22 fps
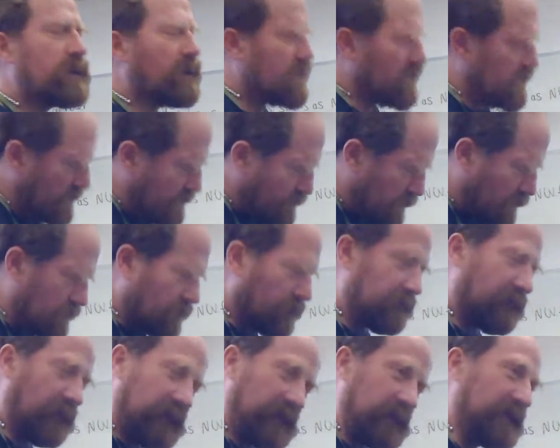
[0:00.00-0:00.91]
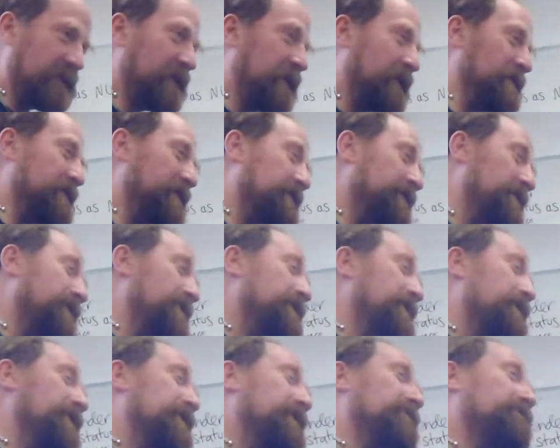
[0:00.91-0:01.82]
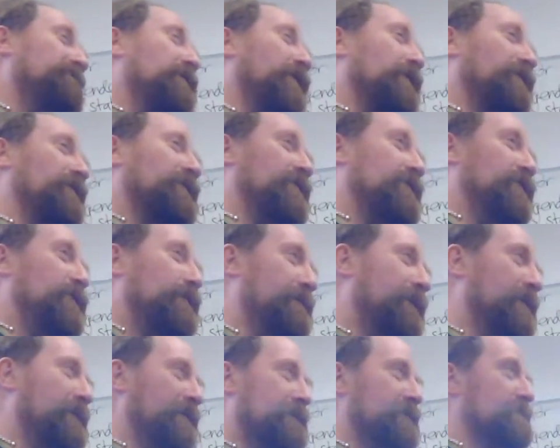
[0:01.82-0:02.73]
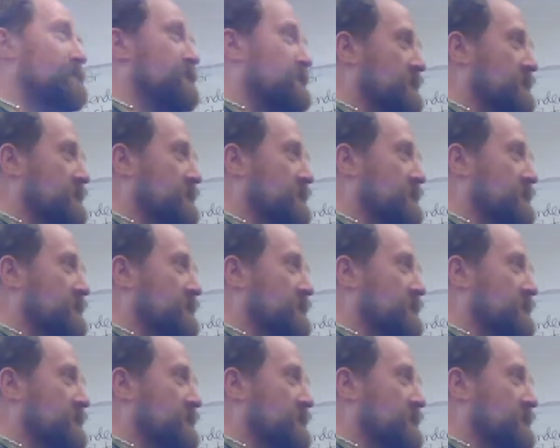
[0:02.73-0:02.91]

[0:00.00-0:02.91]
They did build them very nice houses rather than cubicles.